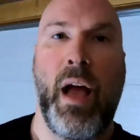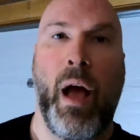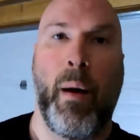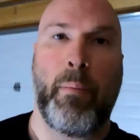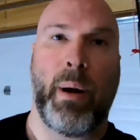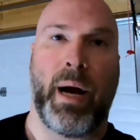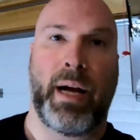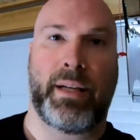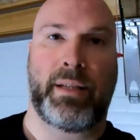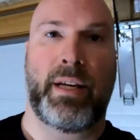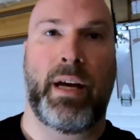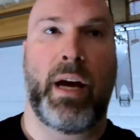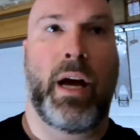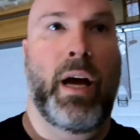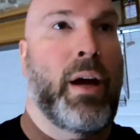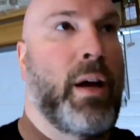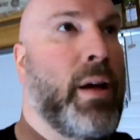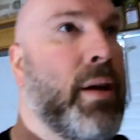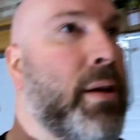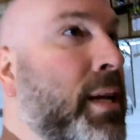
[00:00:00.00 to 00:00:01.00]
But
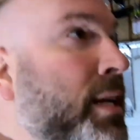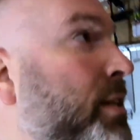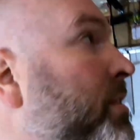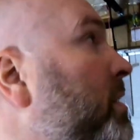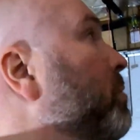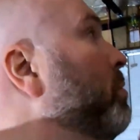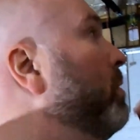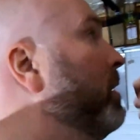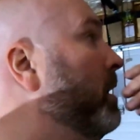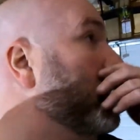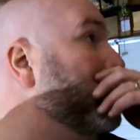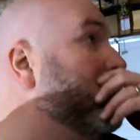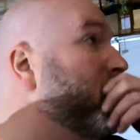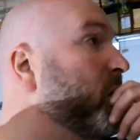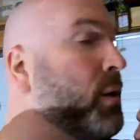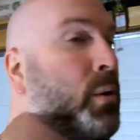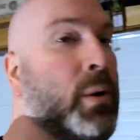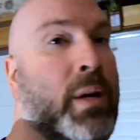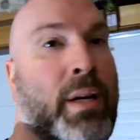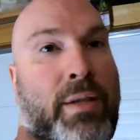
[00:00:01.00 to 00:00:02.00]
next thing we're gonna
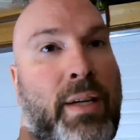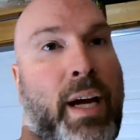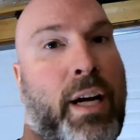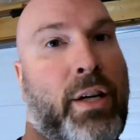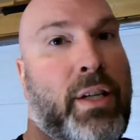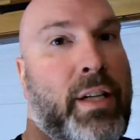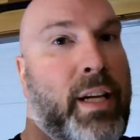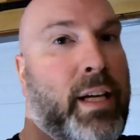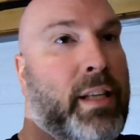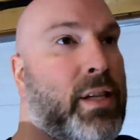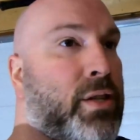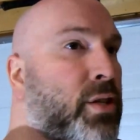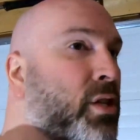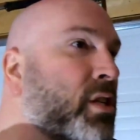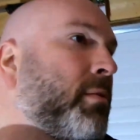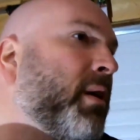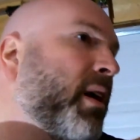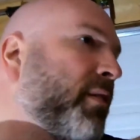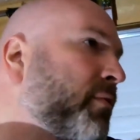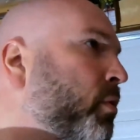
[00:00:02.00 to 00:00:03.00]
do is actually take this
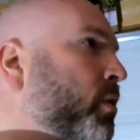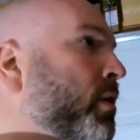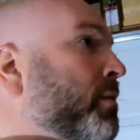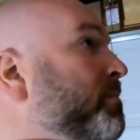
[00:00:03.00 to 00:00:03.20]
2x4